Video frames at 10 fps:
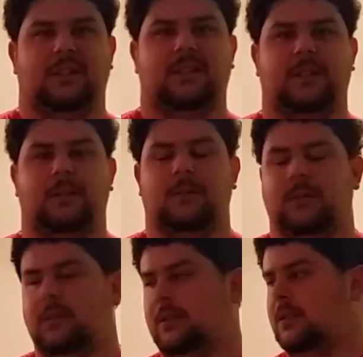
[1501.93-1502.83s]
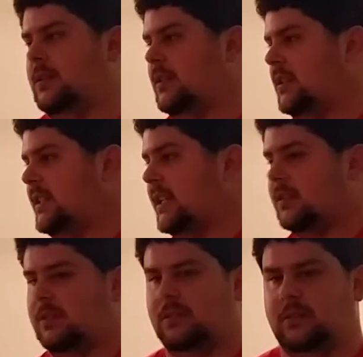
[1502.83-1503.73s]
So
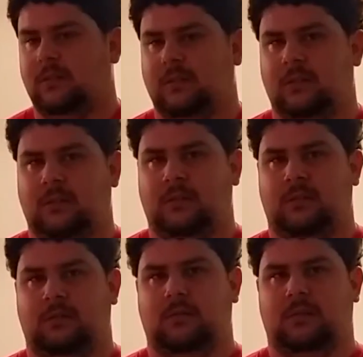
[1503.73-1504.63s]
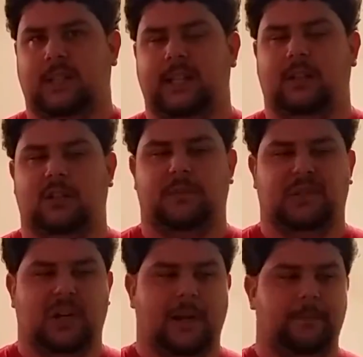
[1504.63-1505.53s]
yes, like,
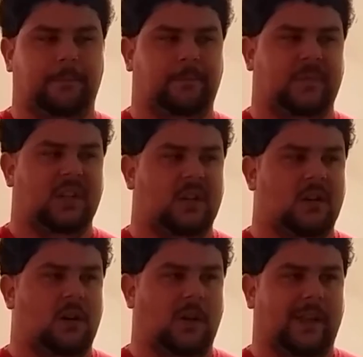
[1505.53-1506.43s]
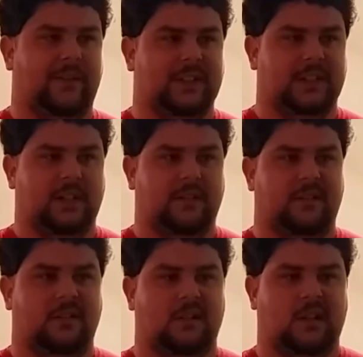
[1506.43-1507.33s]
subscribe, all that fun stuff.
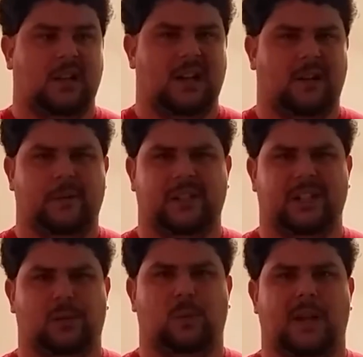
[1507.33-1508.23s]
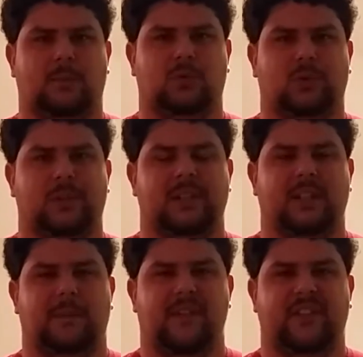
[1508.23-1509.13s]
I always tend to ramble towards the
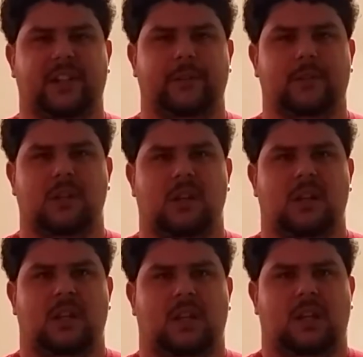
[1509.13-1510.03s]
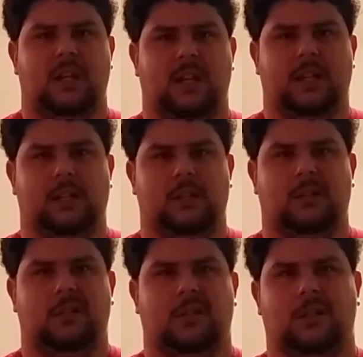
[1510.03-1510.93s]
end of my videos, and
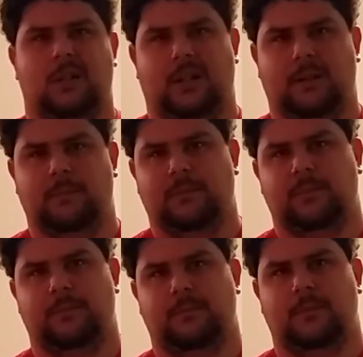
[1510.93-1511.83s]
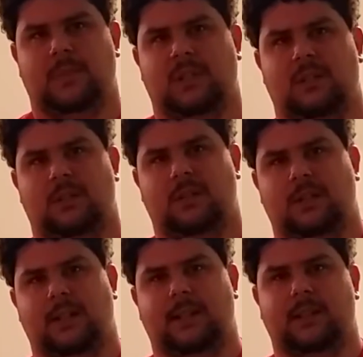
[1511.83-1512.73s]
I'm
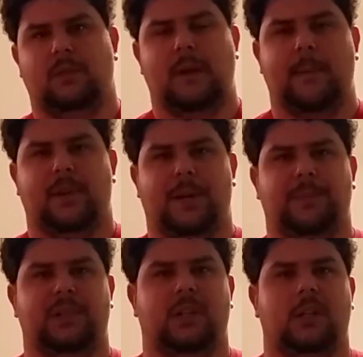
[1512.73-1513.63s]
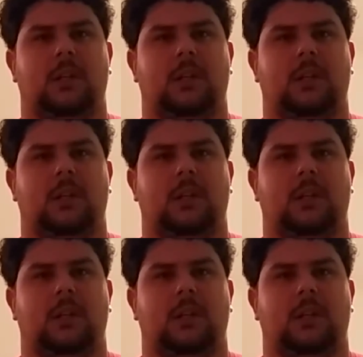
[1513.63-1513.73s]
getting the wrap it up look.